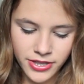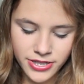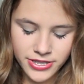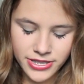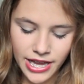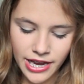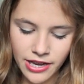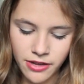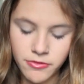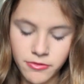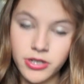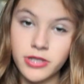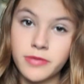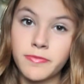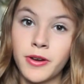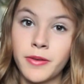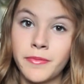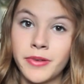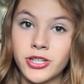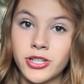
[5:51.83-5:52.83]
The second one is
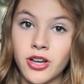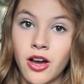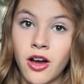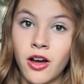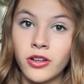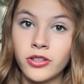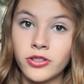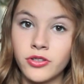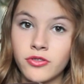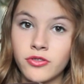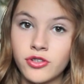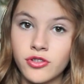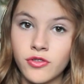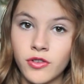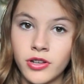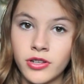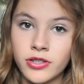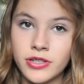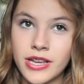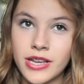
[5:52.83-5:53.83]
pretty much all
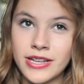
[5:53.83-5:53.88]
neutrals